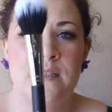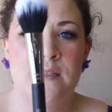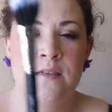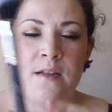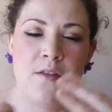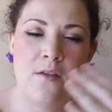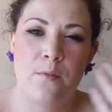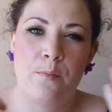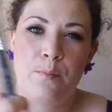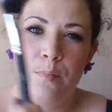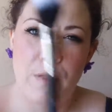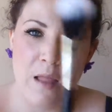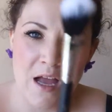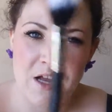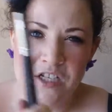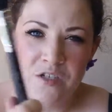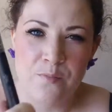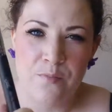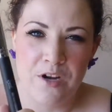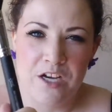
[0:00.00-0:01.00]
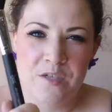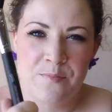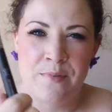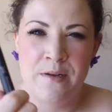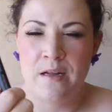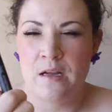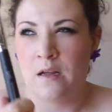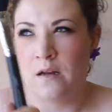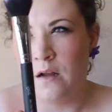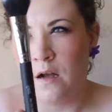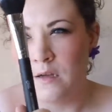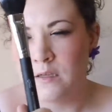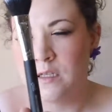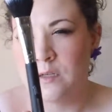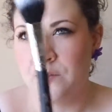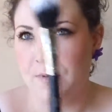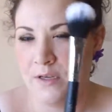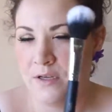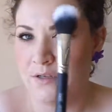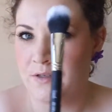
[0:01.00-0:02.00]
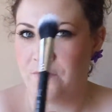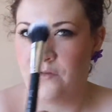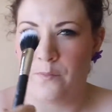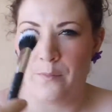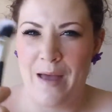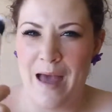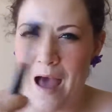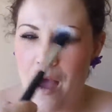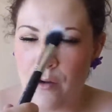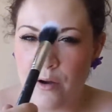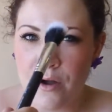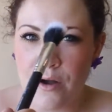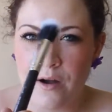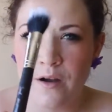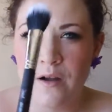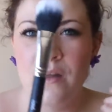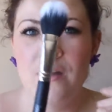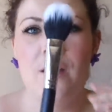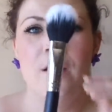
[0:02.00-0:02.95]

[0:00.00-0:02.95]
is another blush brush, but it can also be used for powder.